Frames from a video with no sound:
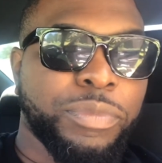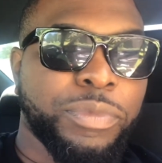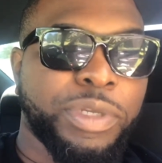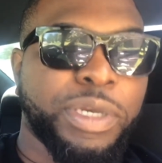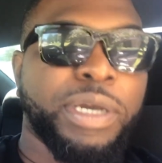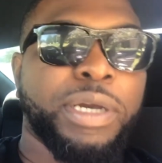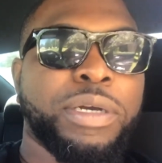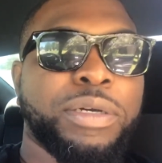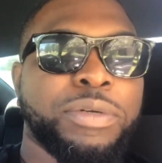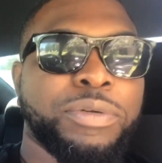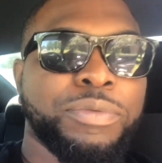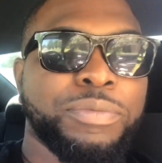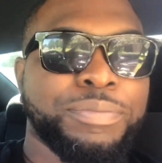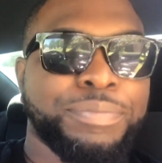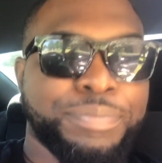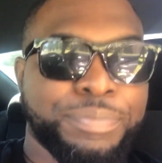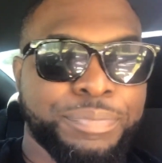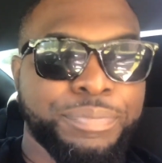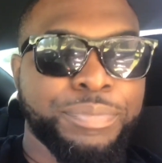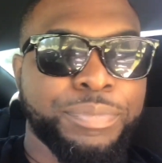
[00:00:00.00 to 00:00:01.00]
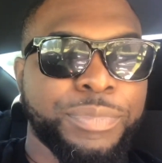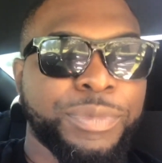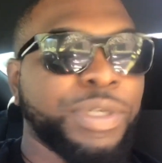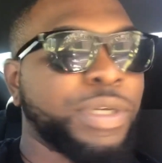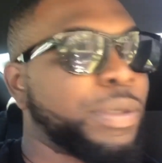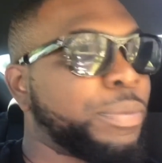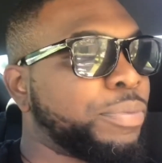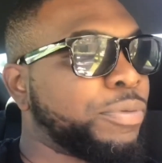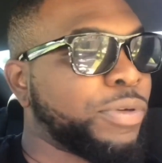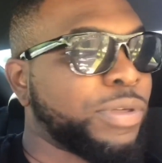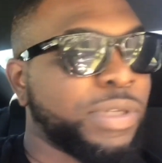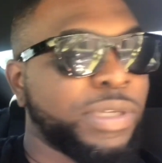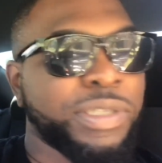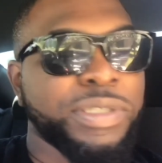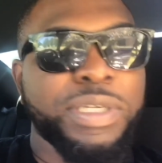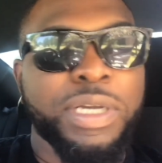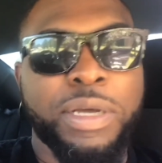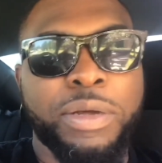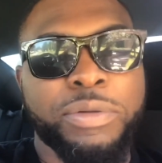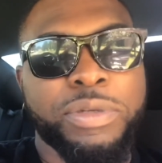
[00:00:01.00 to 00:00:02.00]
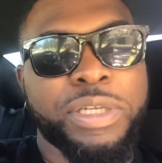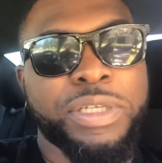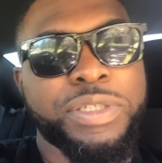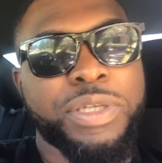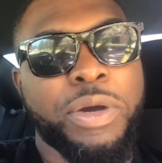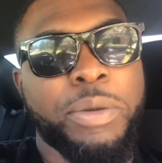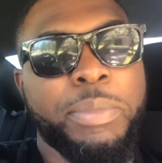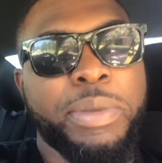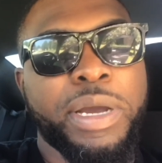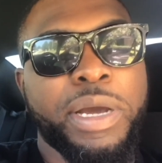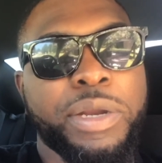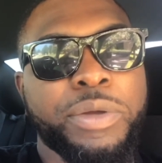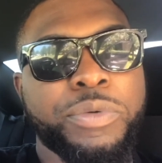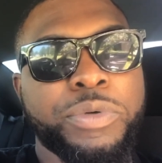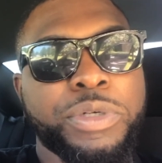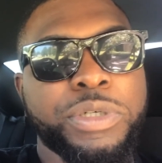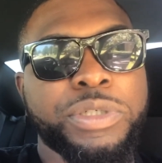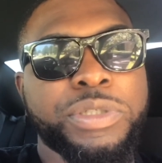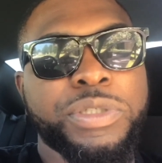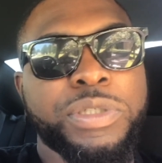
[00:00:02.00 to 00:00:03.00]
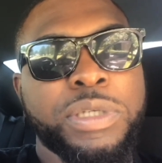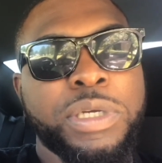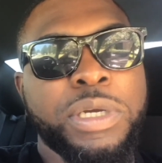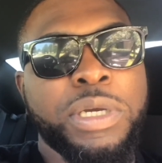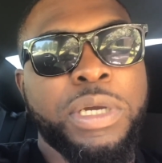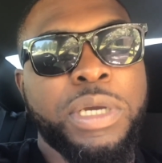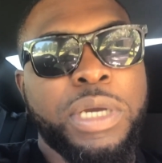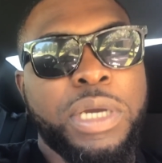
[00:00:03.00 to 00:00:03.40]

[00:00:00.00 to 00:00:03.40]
Yeah, that's how bad it was.